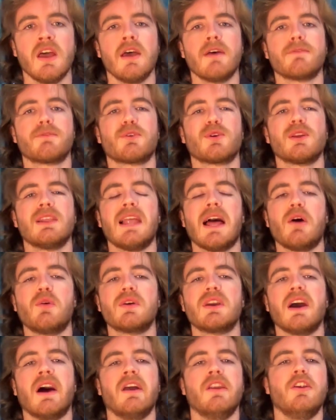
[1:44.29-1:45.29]
for allowing
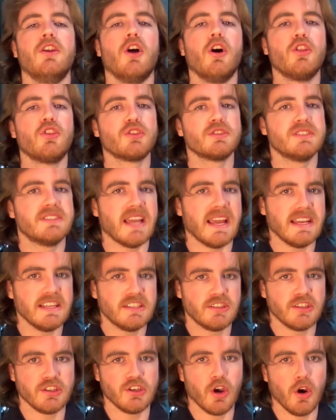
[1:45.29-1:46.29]
another day
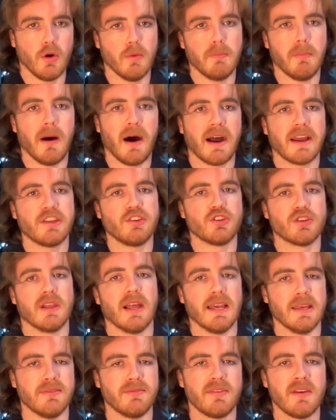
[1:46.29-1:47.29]
to go by in your
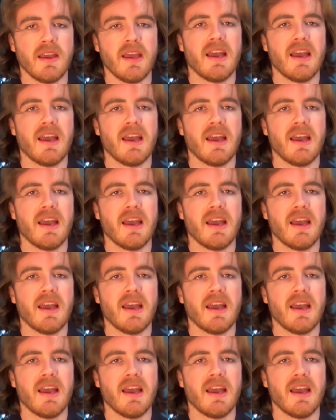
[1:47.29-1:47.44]
life,